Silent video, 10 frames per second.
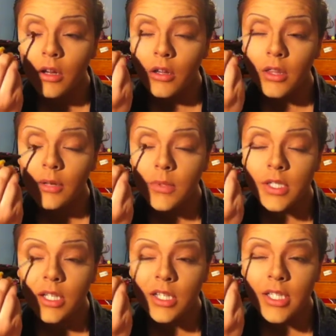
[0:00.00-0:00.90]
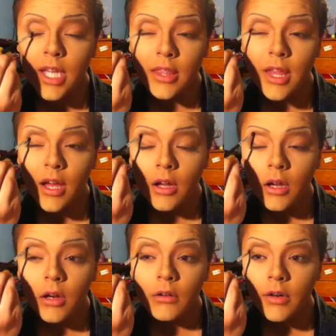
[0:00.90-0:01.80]
And then I'm just gonna take that
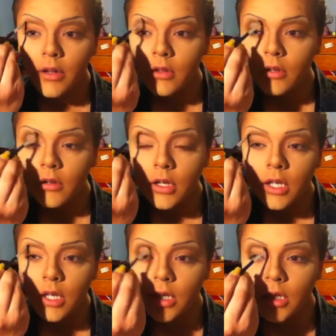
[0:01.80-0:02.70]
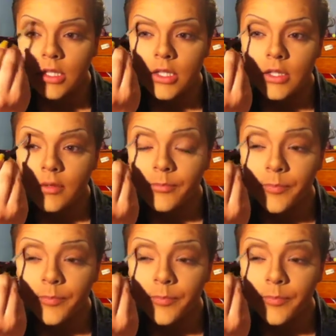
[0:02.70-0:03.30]
around the crease.